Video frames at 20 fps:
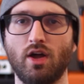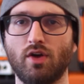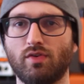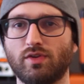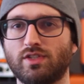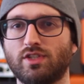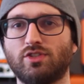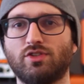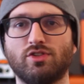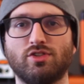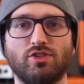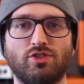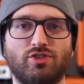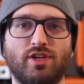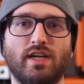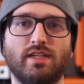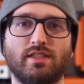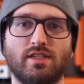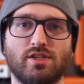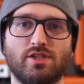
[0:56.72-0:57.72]
resistors and
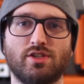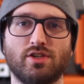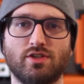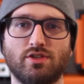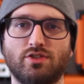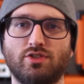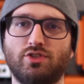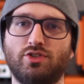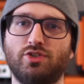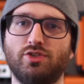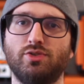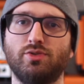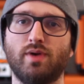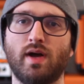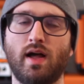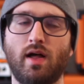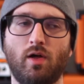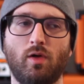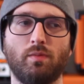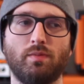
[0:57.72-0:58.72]
transistors to
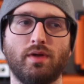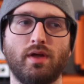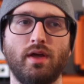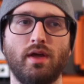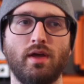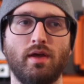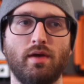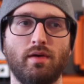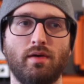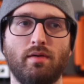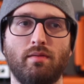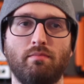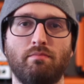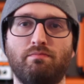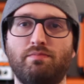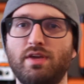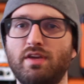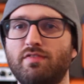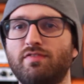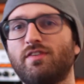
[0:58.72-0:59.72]
help
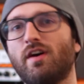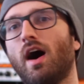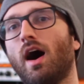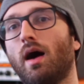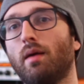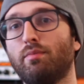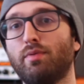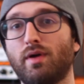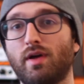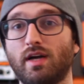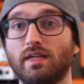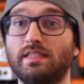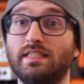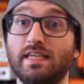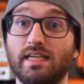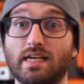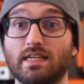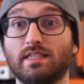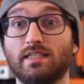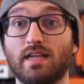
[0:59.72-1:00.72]
beef up a
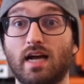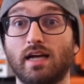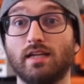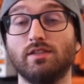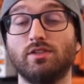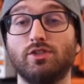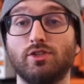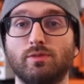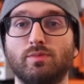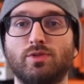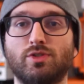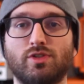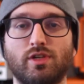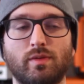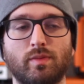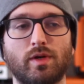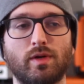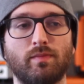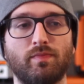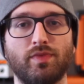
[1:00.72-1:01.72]
TS9 Tube
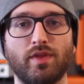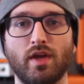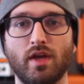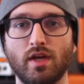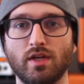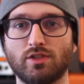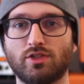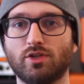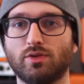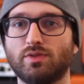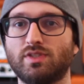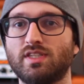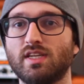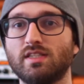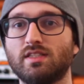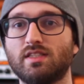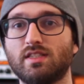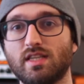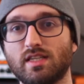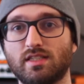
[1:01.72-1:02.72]
Screamer. So
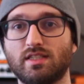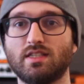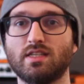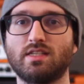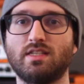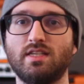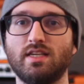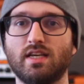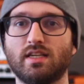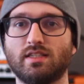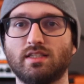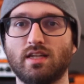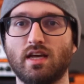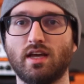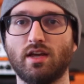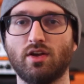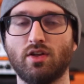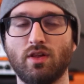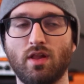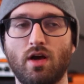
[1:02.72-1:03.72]
since this is a
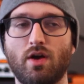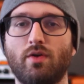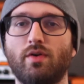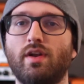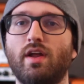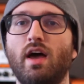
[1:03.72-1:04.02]
TS9 clone,